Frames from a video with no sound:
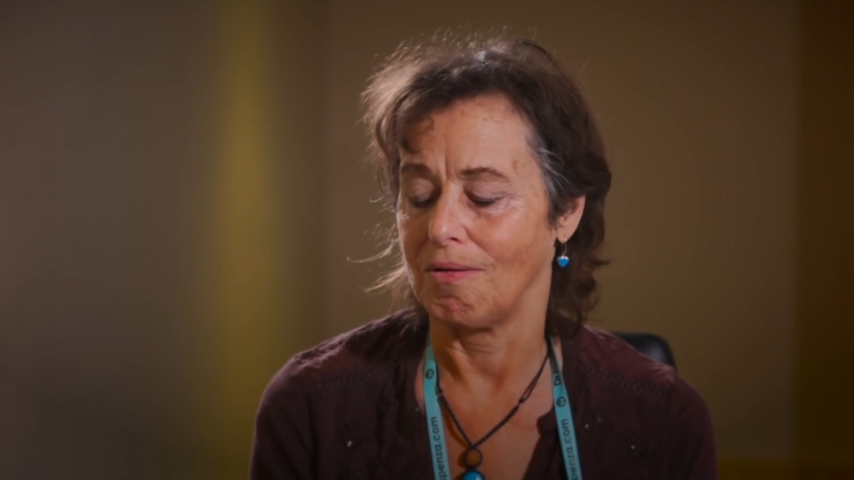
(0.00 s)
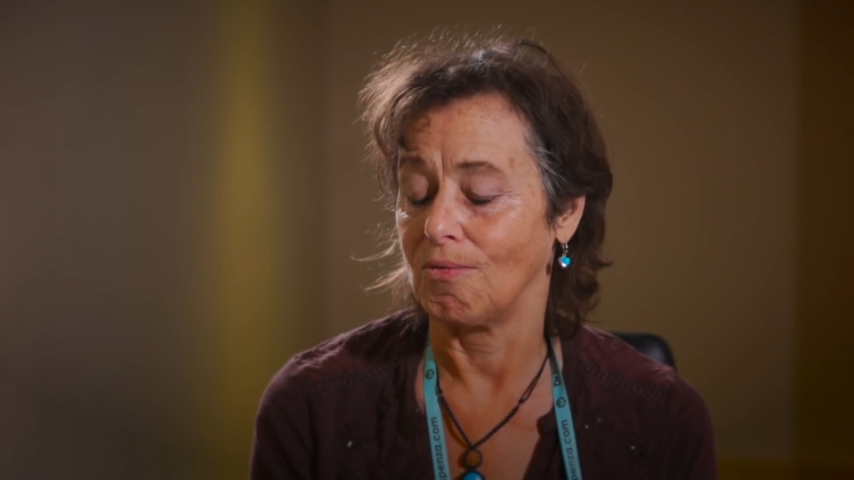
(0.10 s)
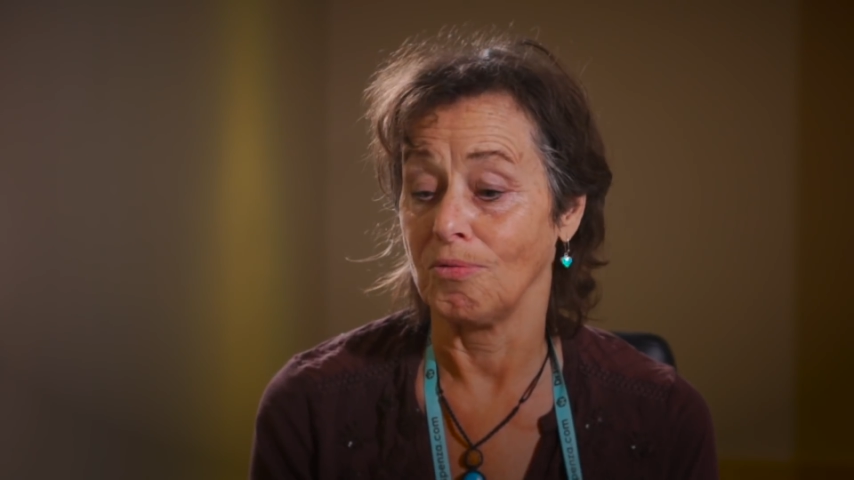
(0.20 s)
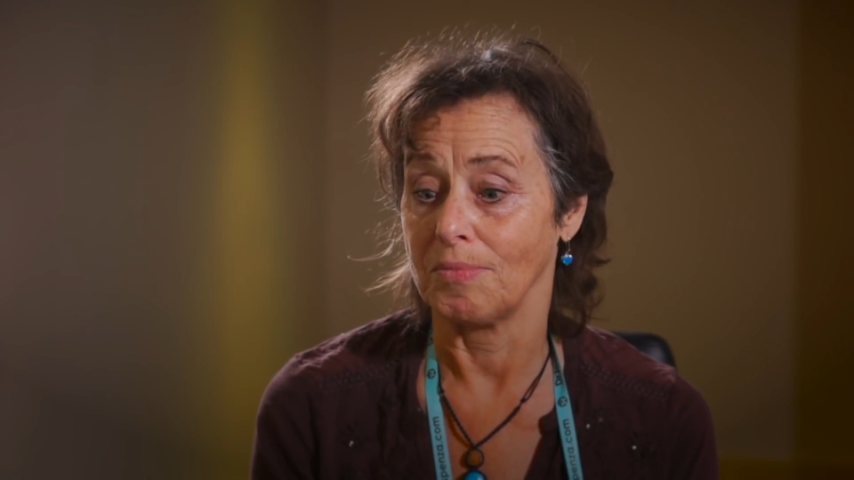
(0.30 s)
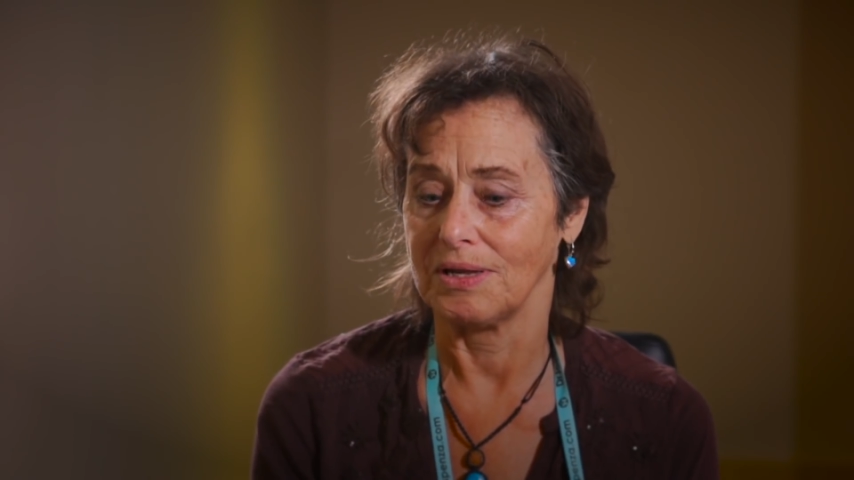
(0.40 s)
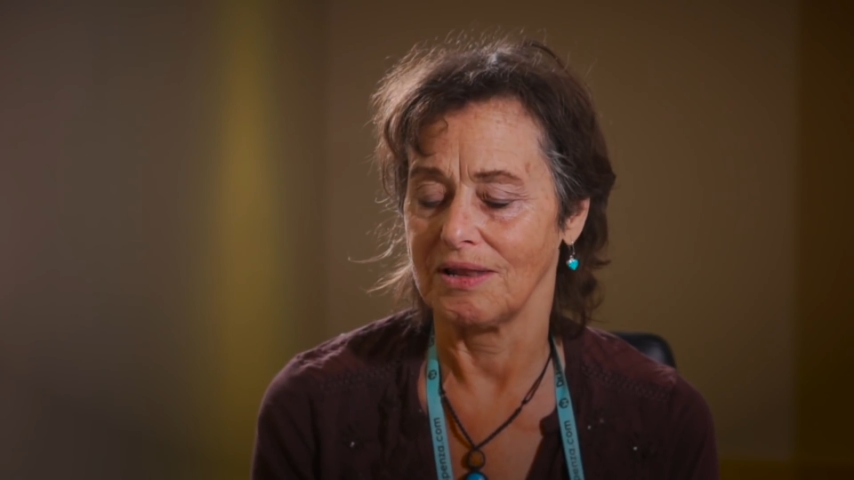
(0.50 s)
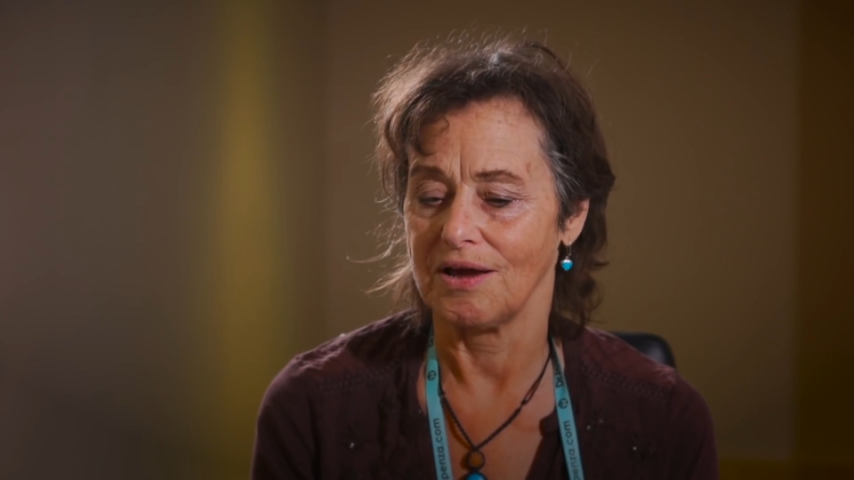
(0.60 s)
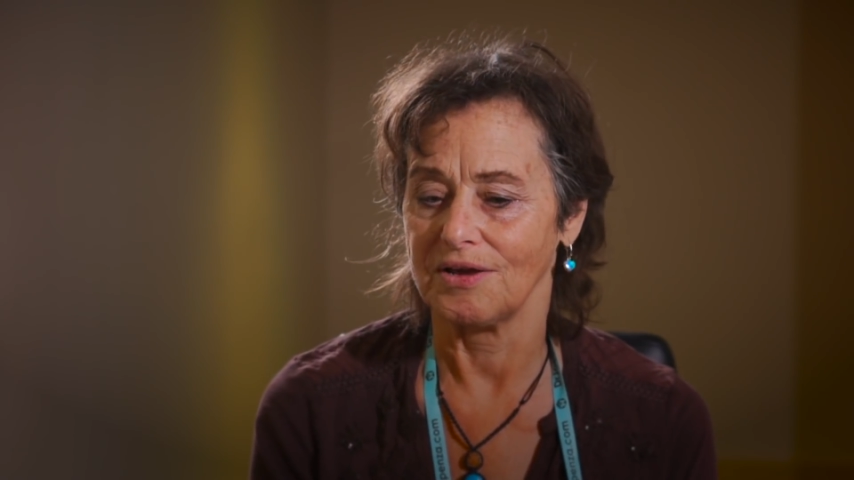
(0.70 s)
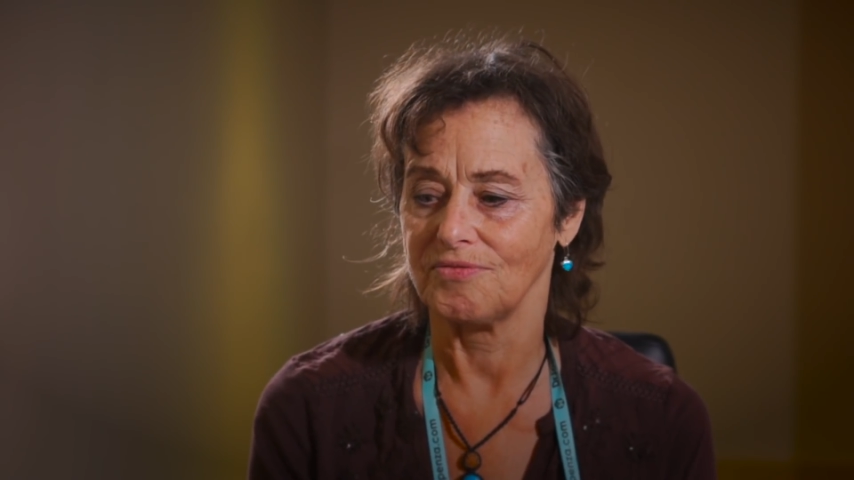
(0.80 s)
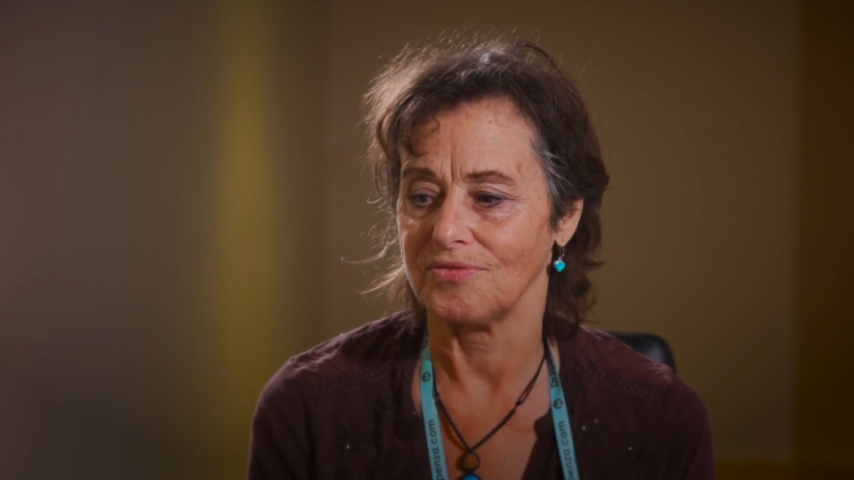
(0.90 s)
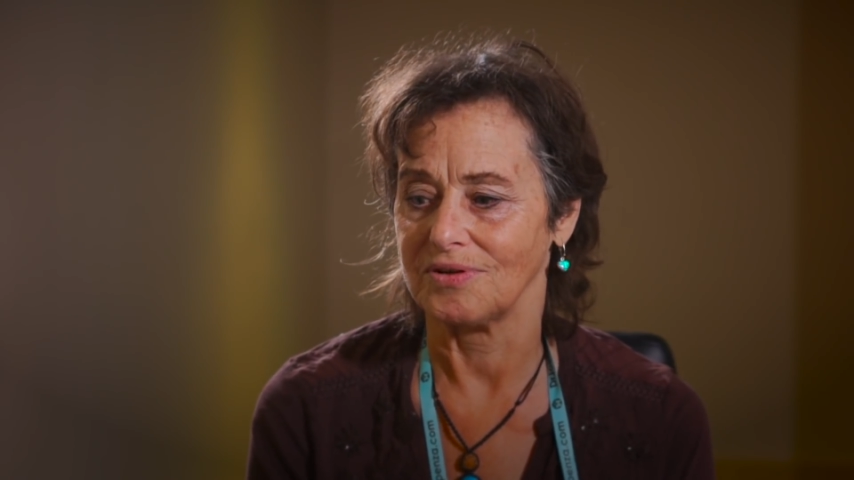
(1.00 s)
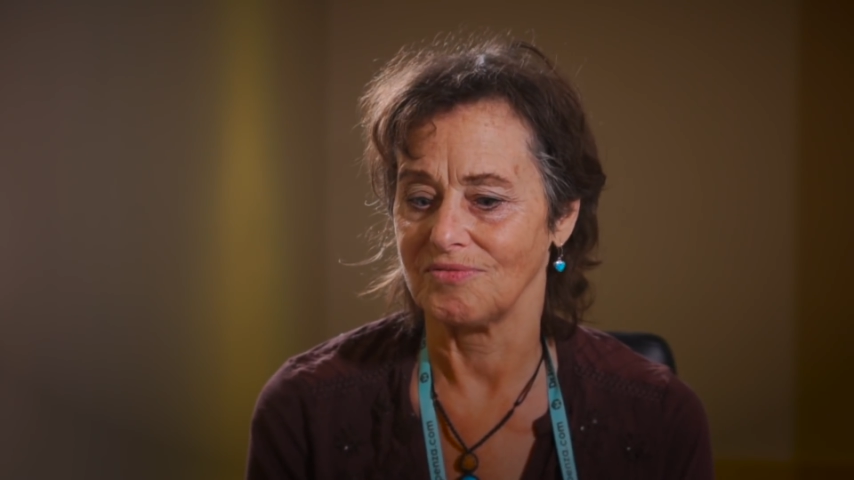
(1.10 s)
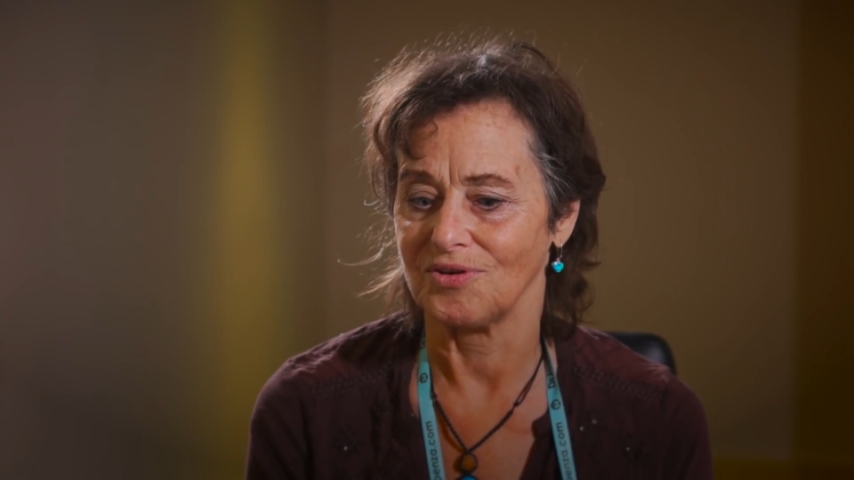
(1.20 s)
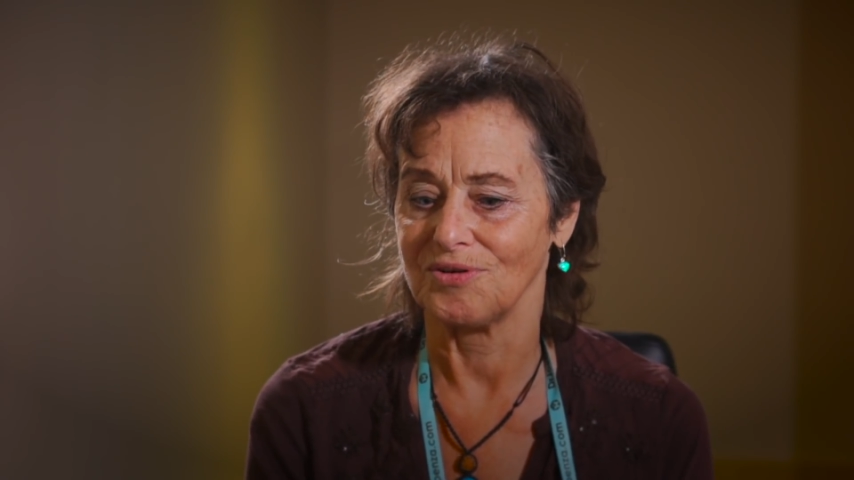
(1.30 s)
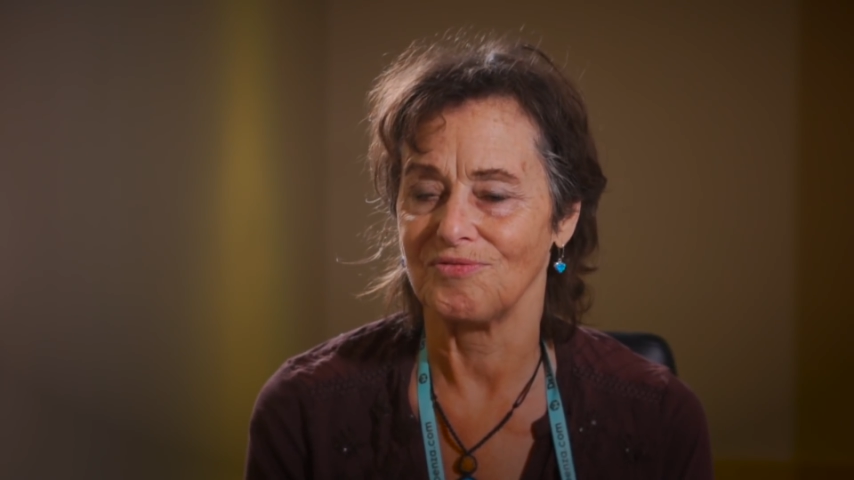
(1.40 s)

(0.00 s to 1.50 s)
all my life and very